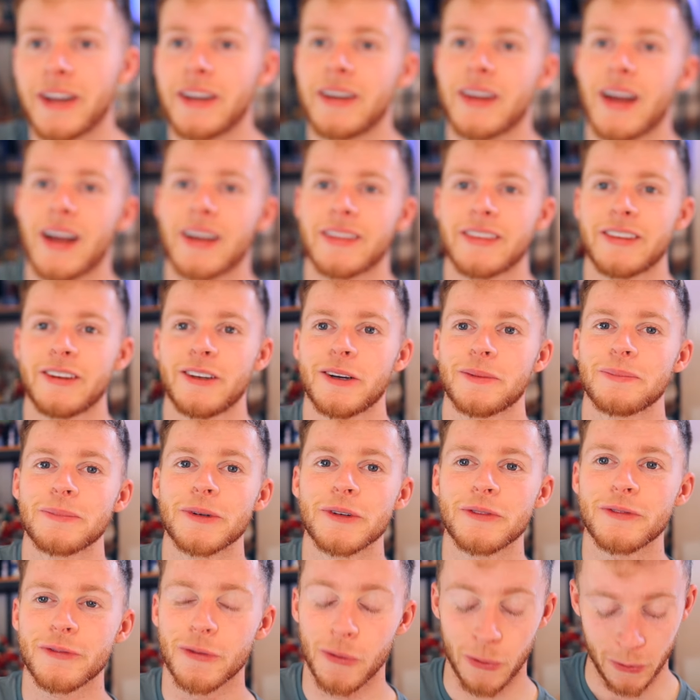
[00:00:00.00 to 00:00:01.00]
in at the
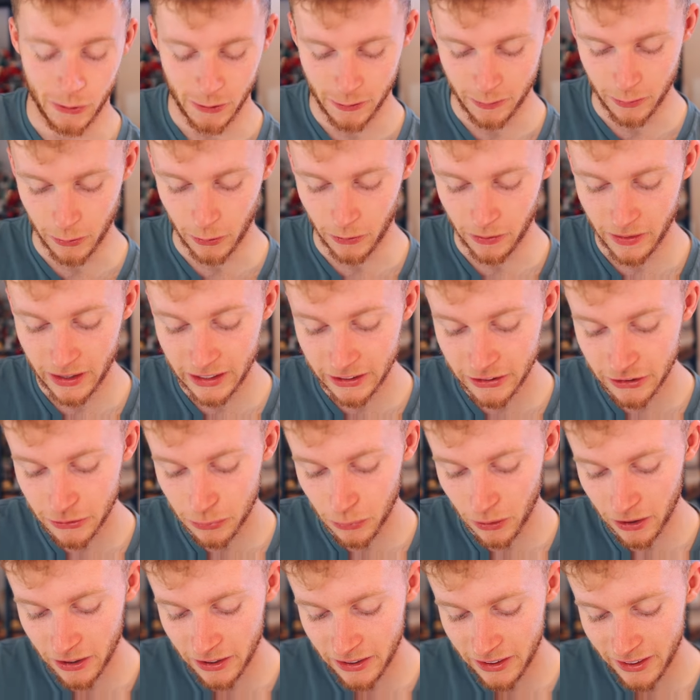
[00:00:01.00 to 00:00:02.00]
number 4 spot, this
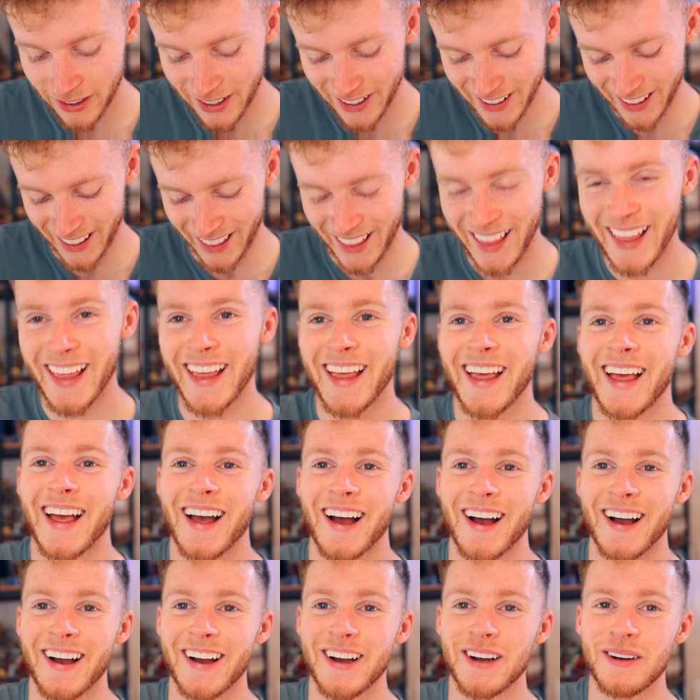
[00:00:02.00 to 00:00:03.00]
one,
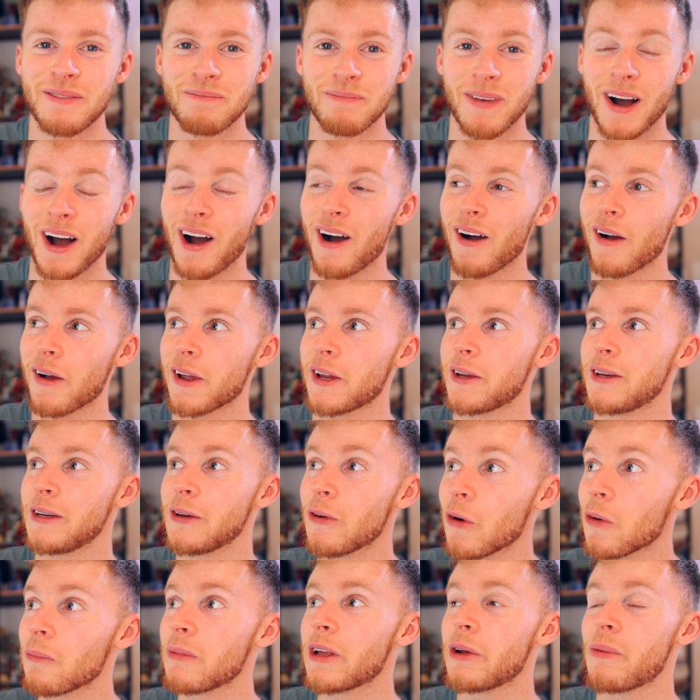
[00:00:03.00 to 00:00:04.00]
I
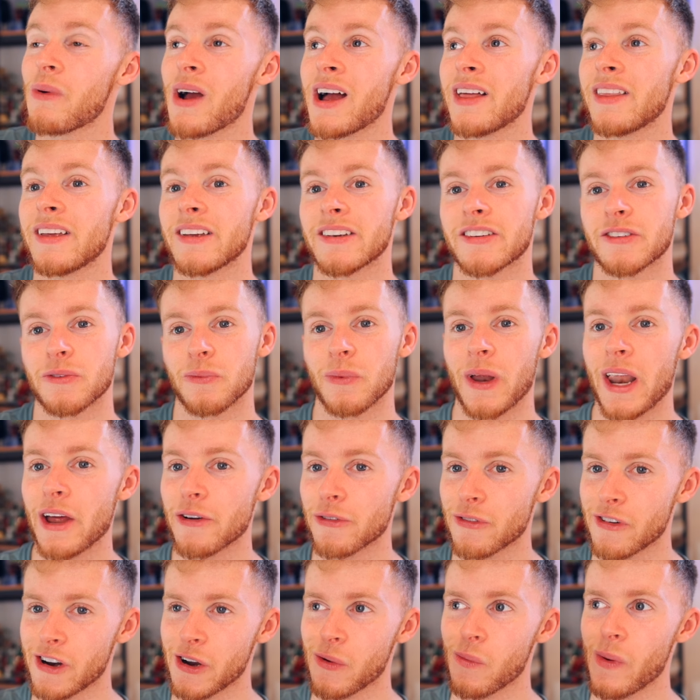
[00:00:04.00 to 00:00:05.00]
normally wear this
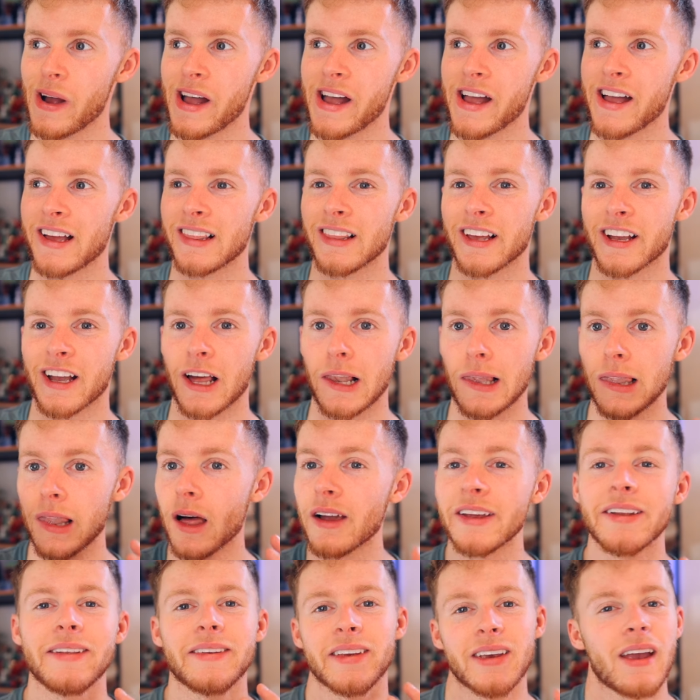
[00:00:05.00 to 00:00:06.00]
whenever I wear like a
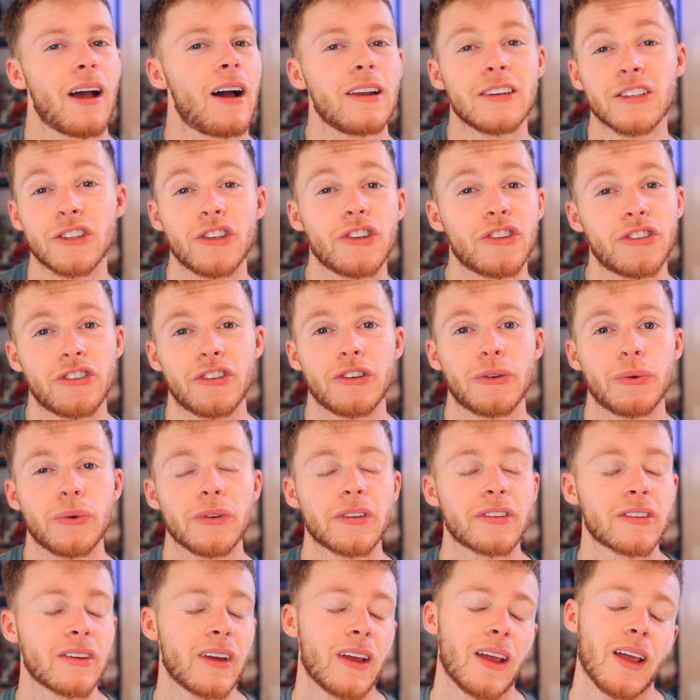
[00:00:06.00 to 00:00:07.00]
light colored
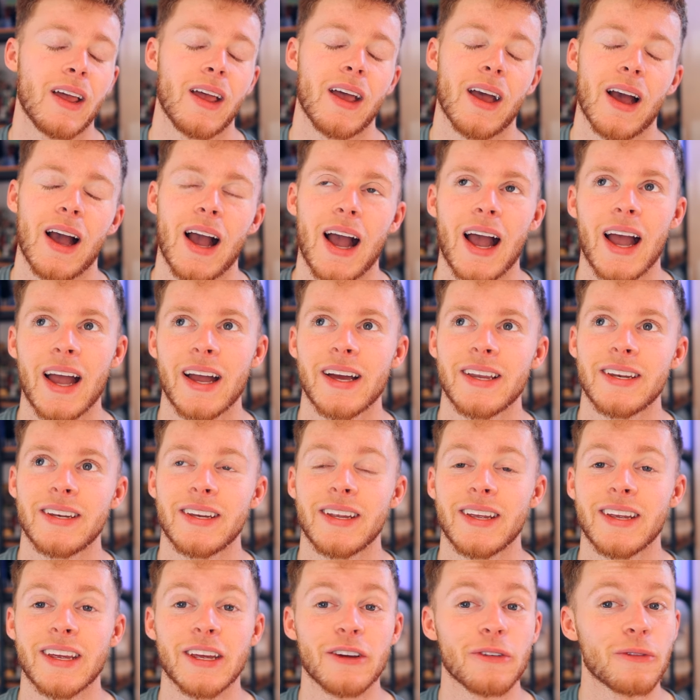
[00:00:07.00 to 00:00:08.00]
suit,
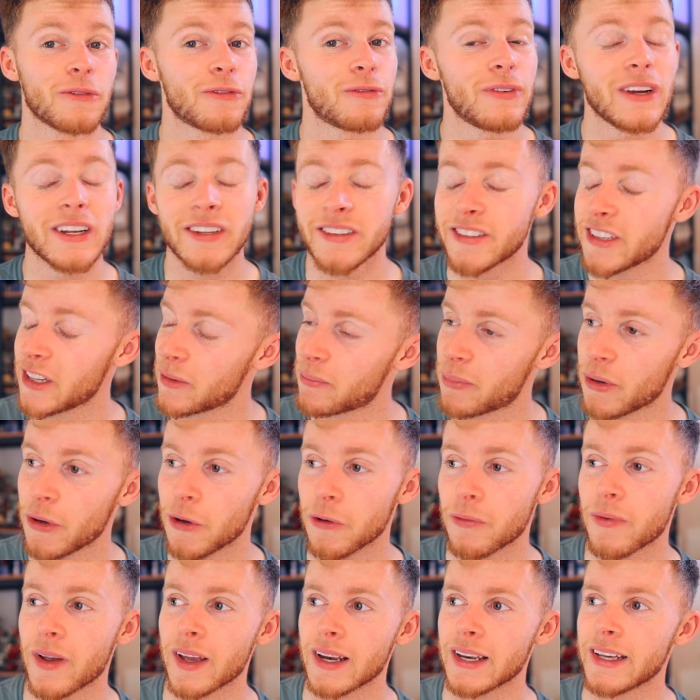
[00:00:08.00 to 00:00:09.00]
and it fits it
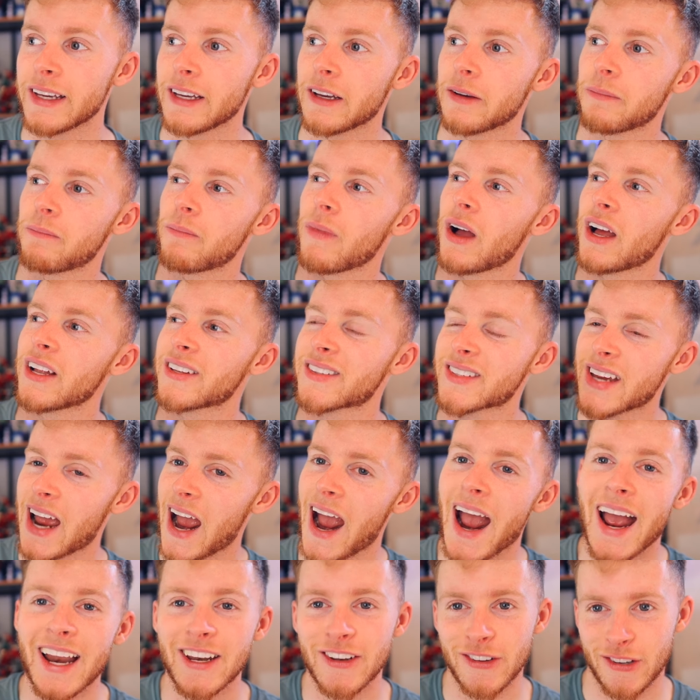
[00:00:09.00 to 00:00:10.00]
perfectly. A
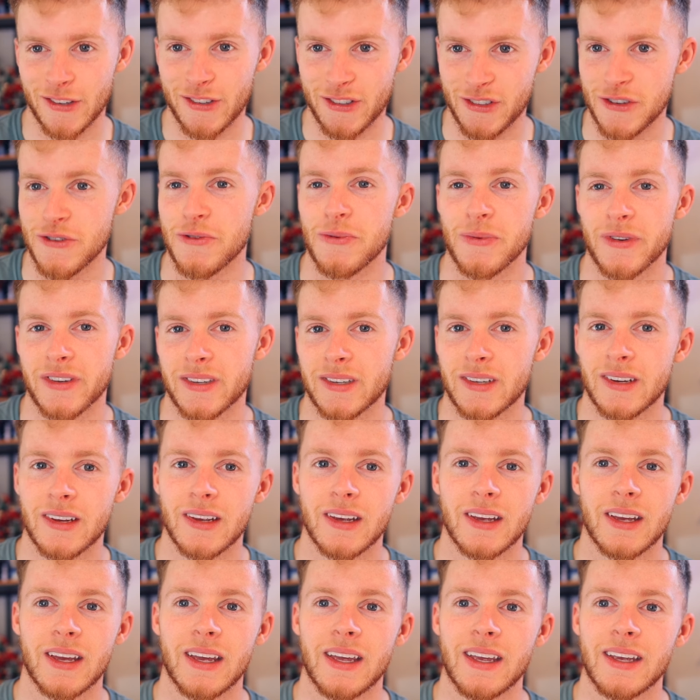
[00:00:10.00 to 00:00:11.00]
tan suit
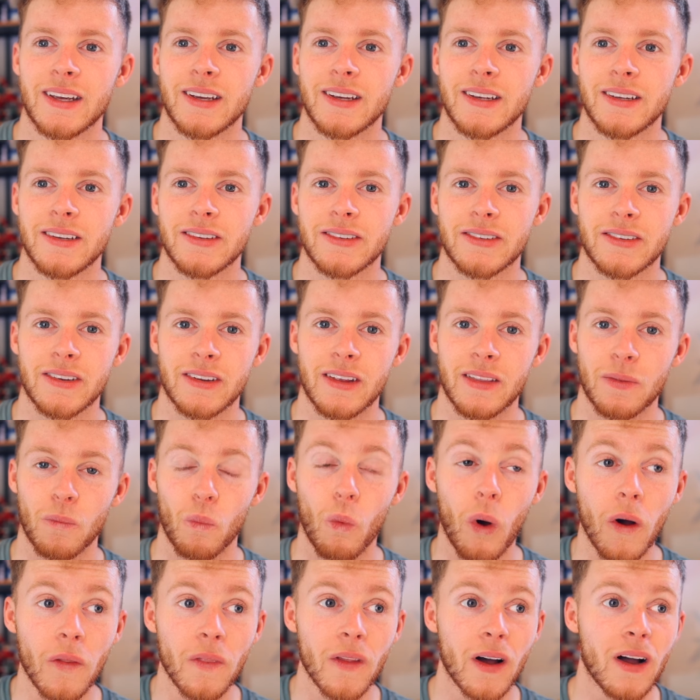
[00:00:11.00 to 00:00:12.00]
is
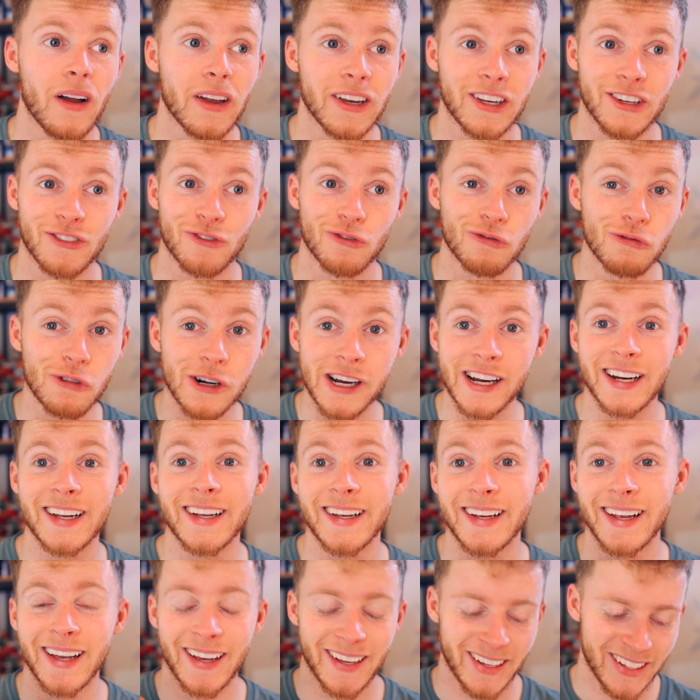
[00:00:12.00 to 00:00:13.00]
one that I can
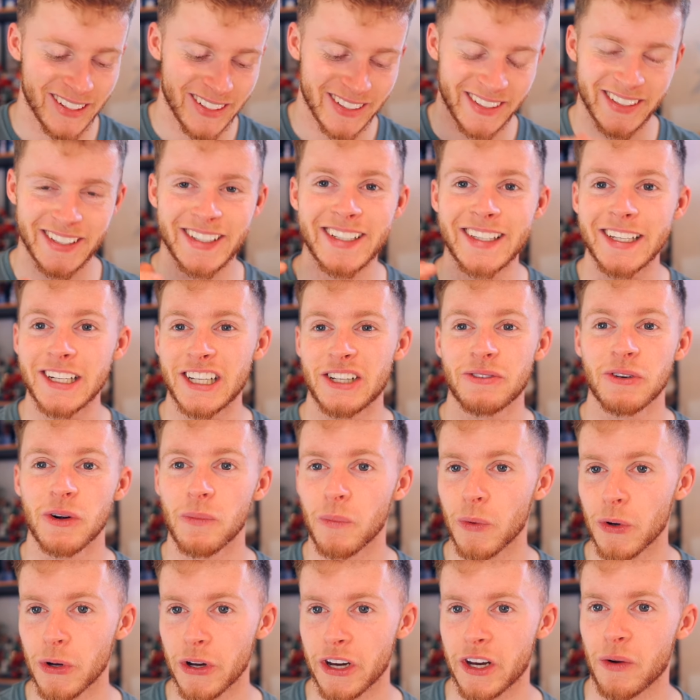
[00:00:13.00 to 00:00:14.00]
really see this
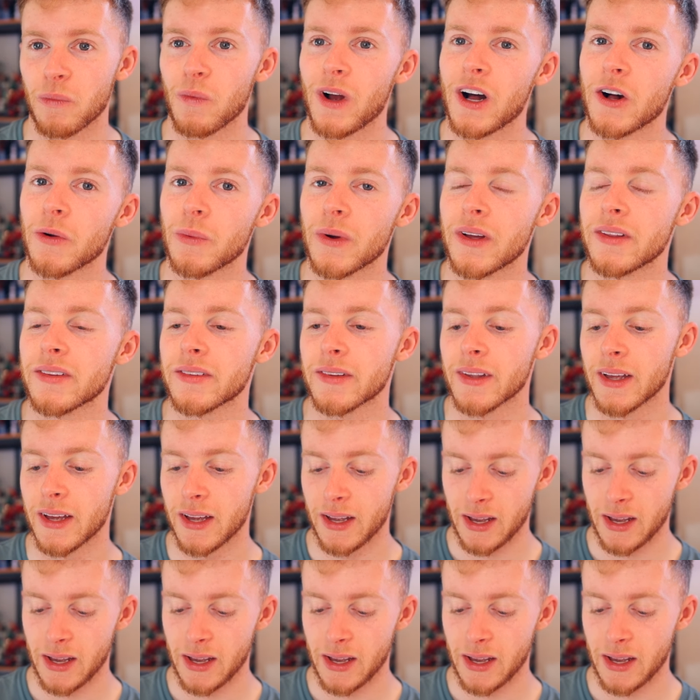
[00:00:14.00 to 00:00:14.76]
one working well with.